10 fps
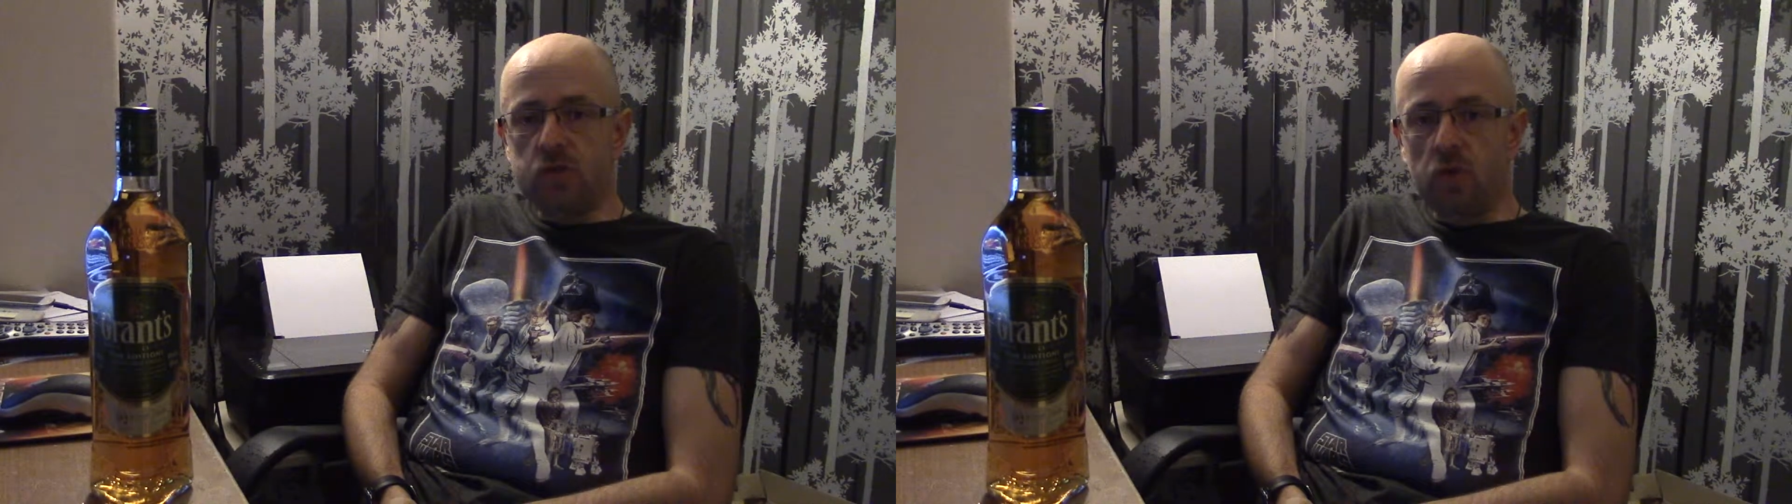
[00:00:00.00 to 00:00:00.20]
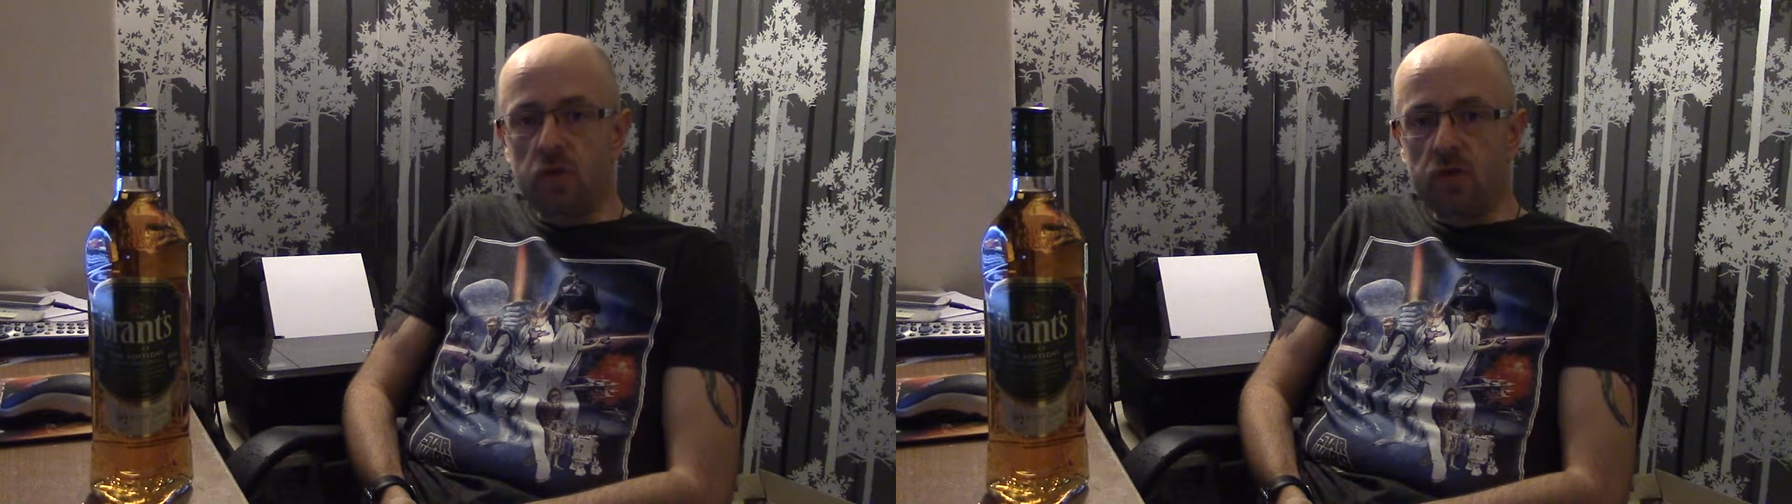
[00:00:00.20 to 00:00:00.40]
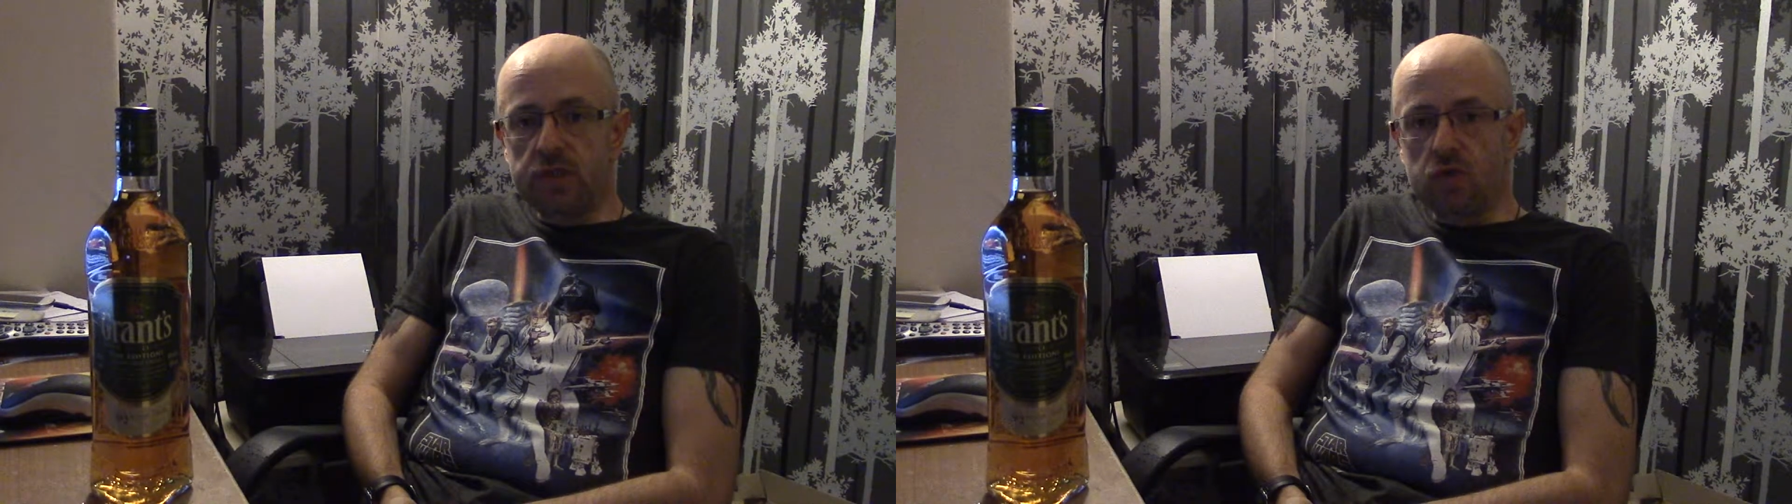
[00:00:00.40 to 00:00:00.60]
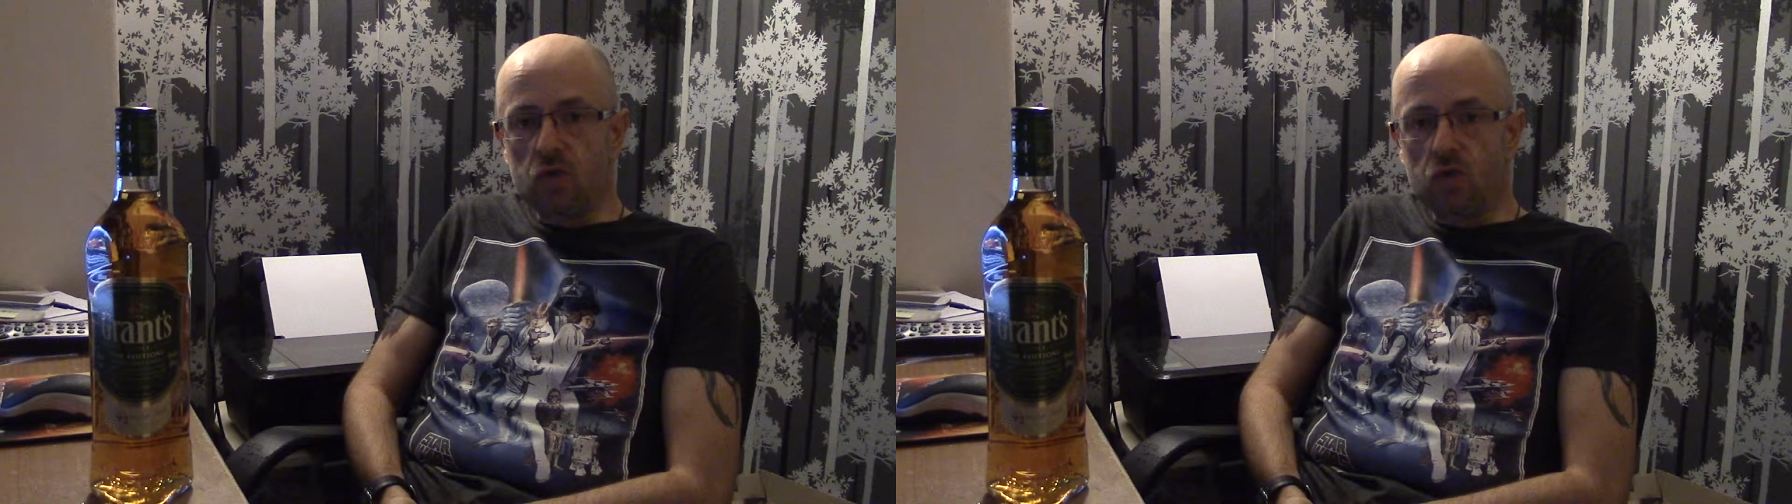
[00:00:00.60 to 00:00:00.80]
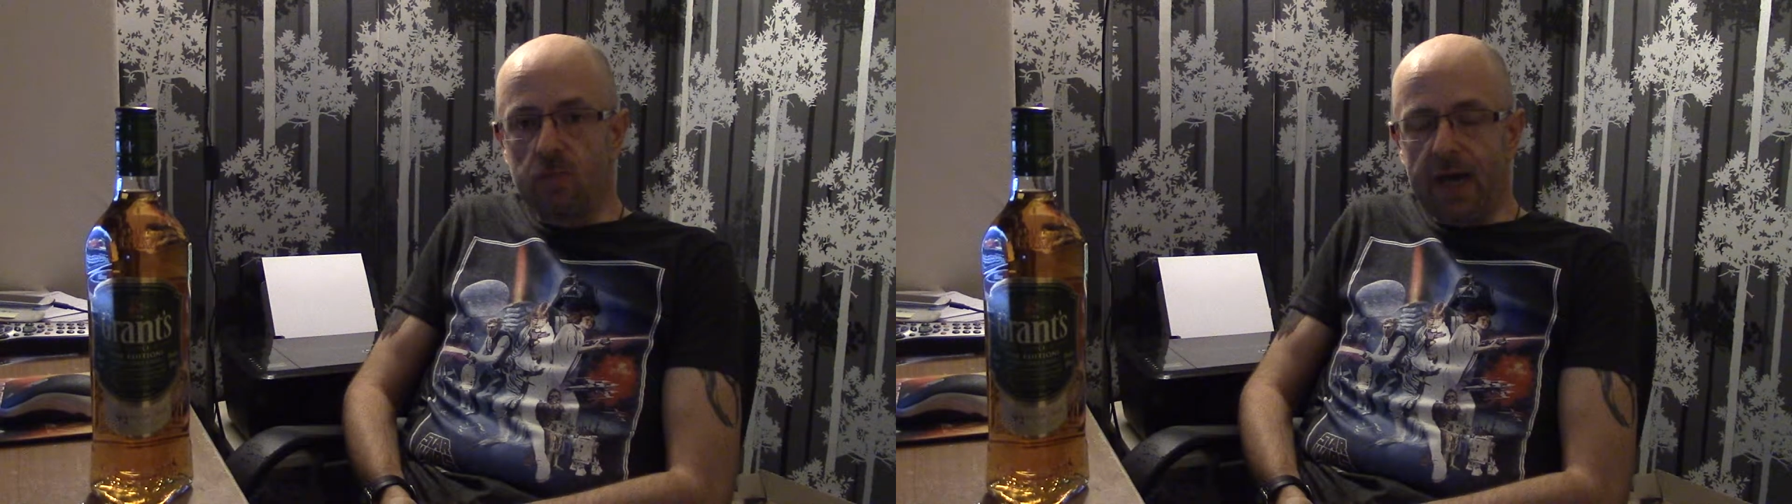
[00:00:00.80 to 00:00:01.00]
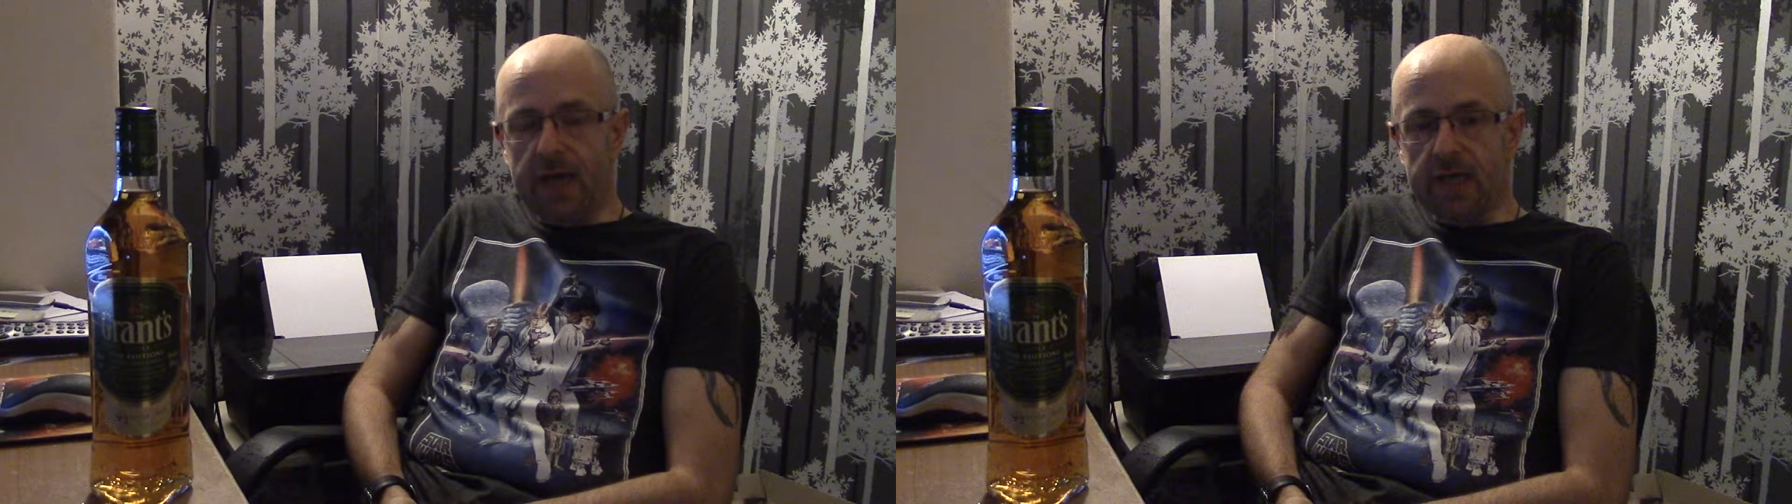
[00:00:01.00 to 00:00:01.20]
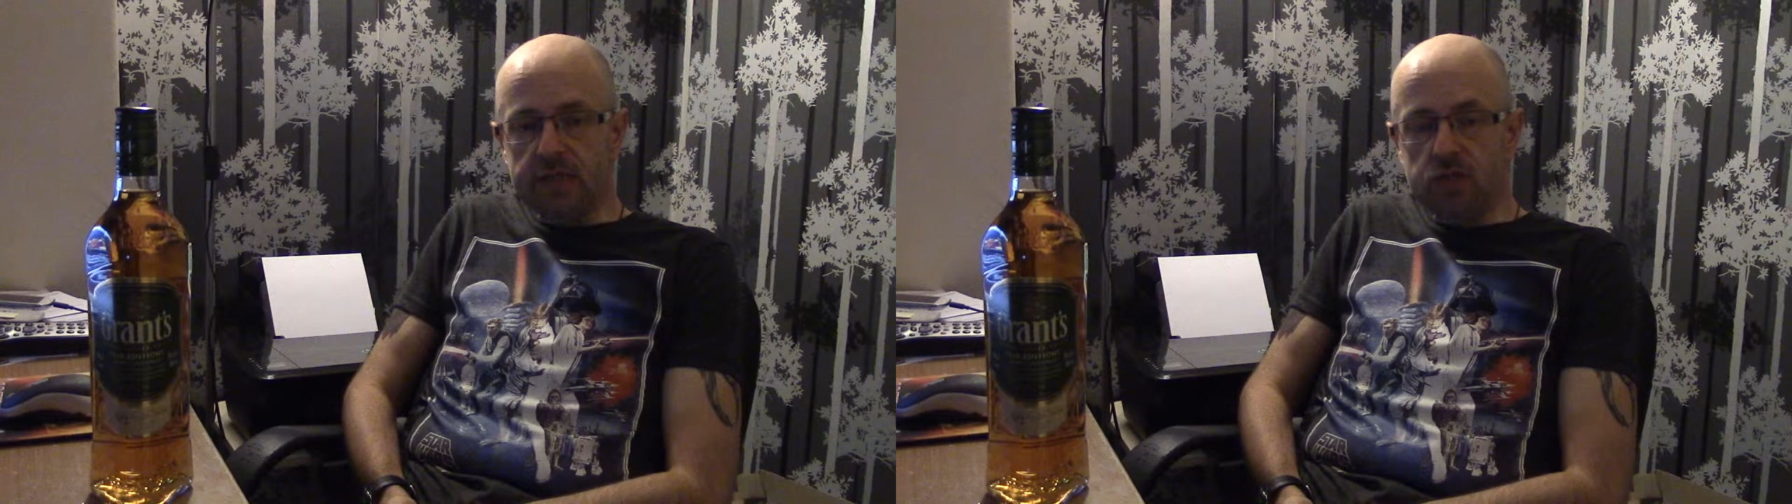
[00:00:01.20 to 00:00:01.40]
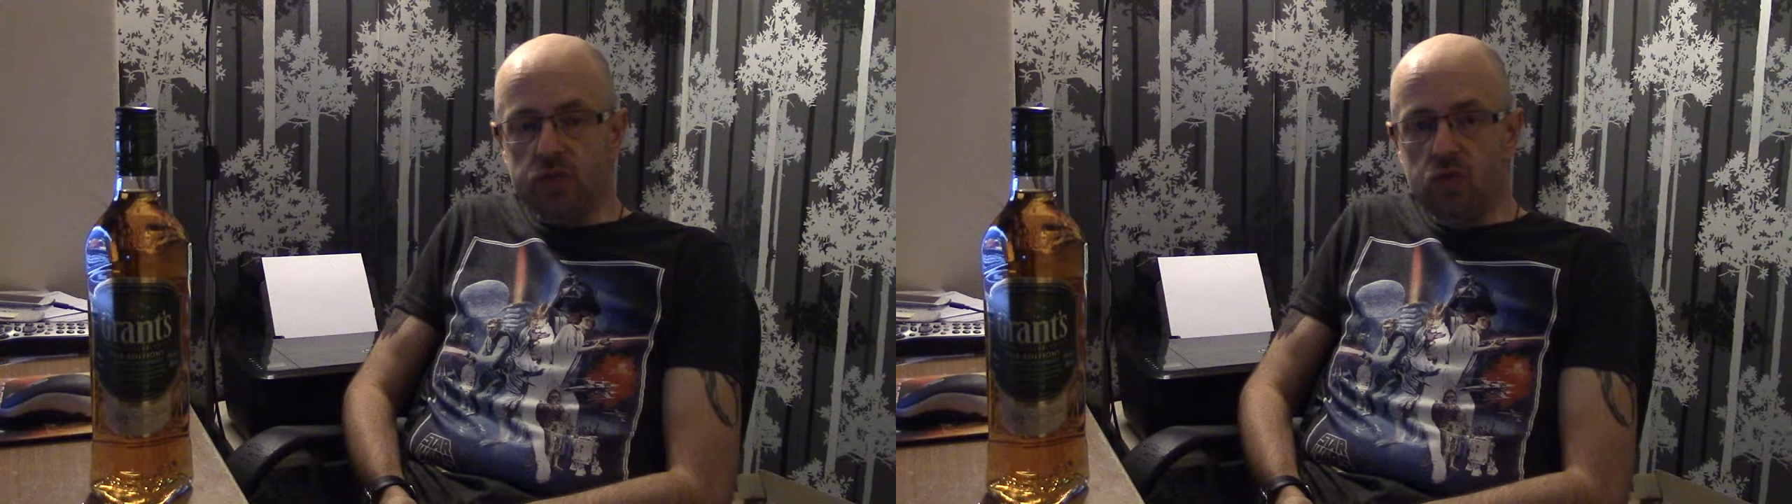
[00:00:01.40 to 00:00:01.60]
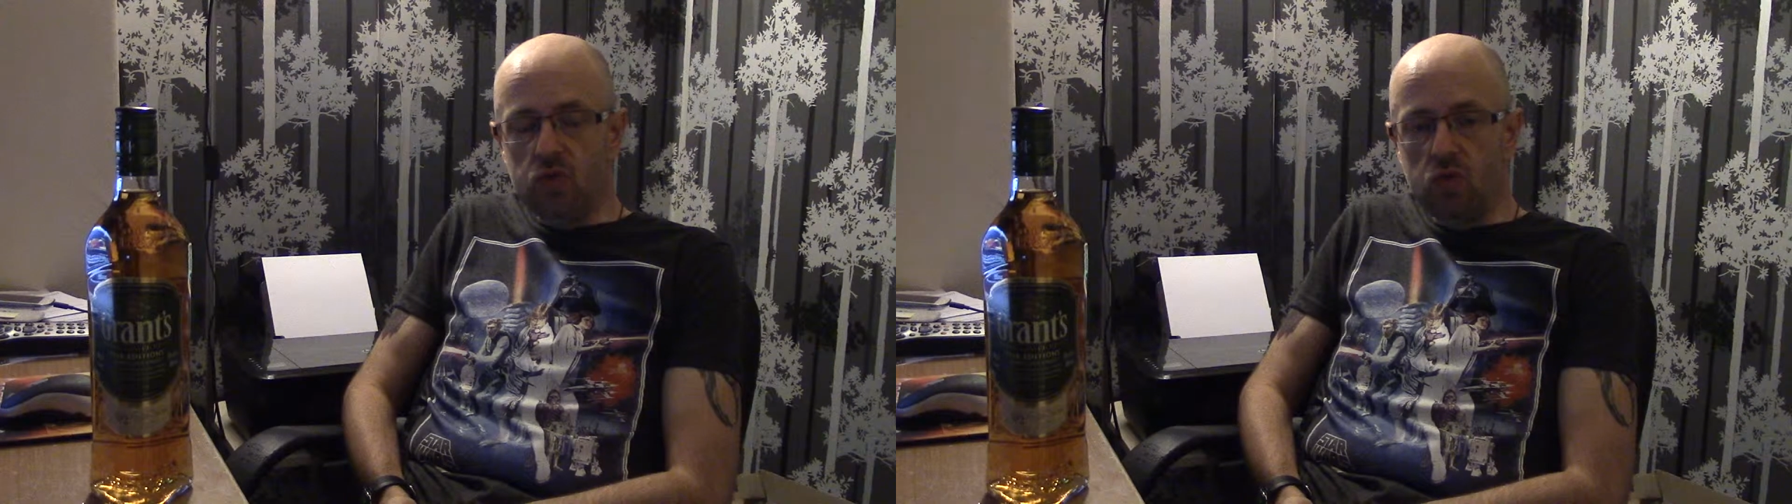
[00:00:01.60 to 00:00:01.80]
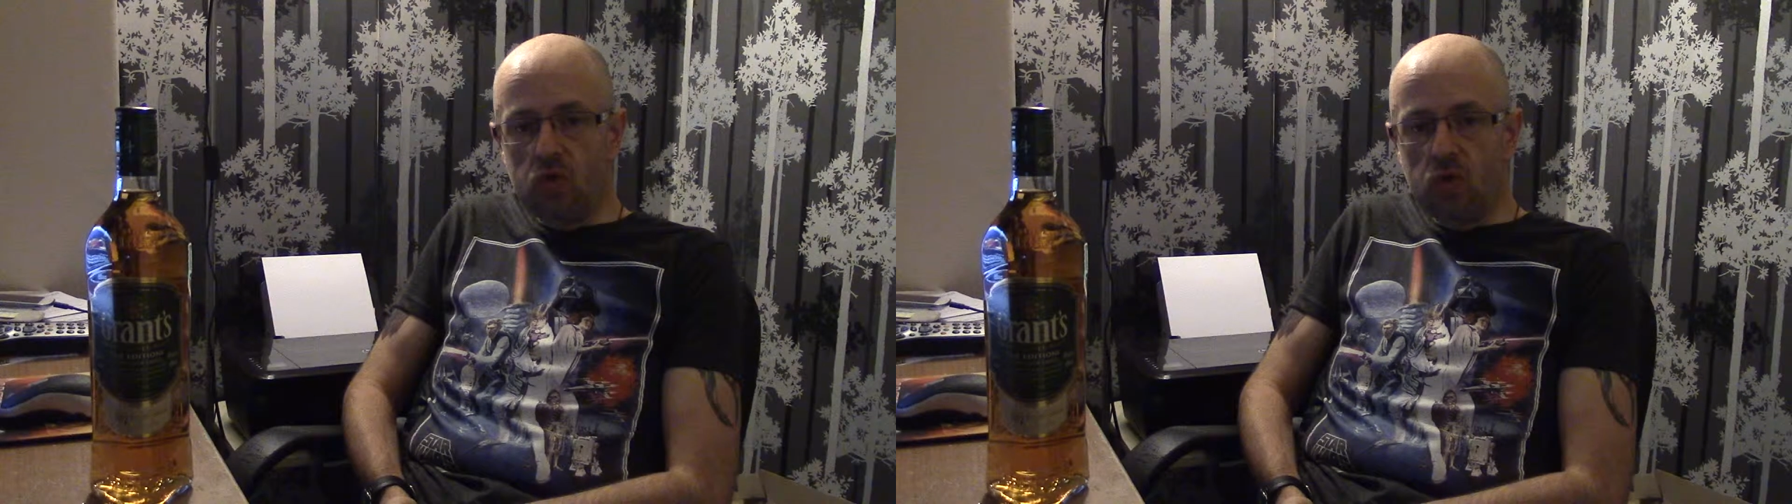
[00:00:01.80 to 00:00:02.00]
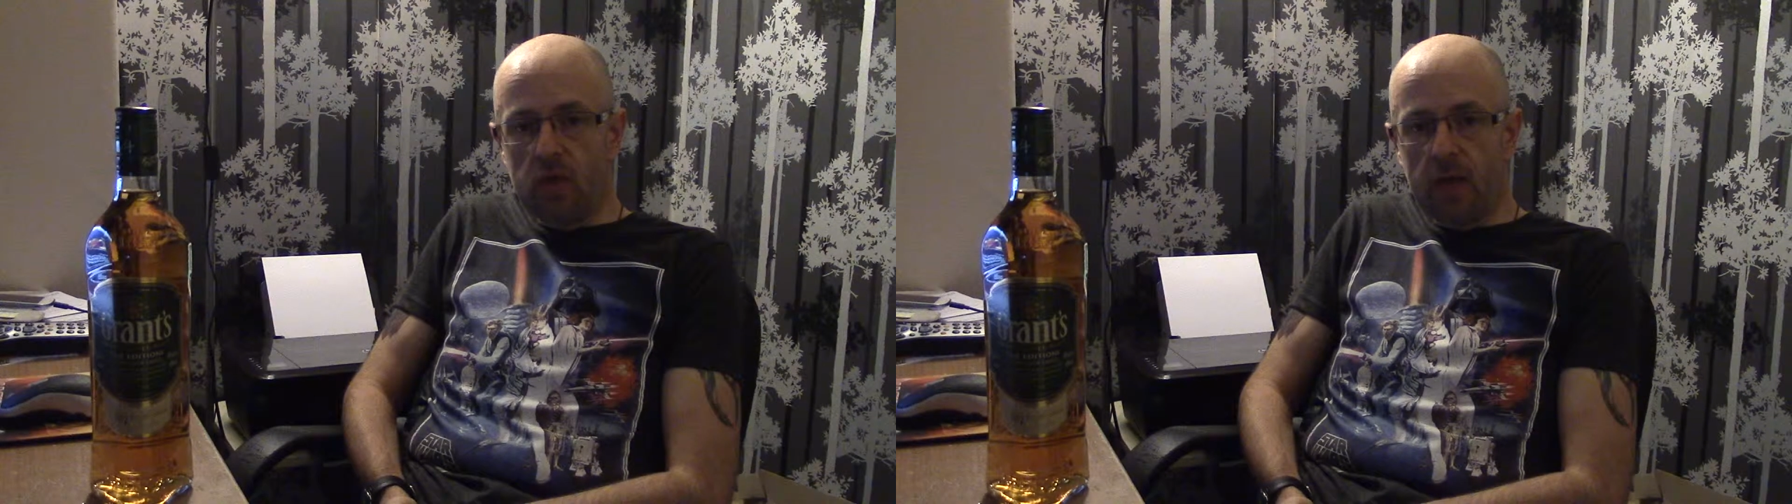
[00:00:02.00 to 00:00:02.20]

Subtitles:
we're going to go back to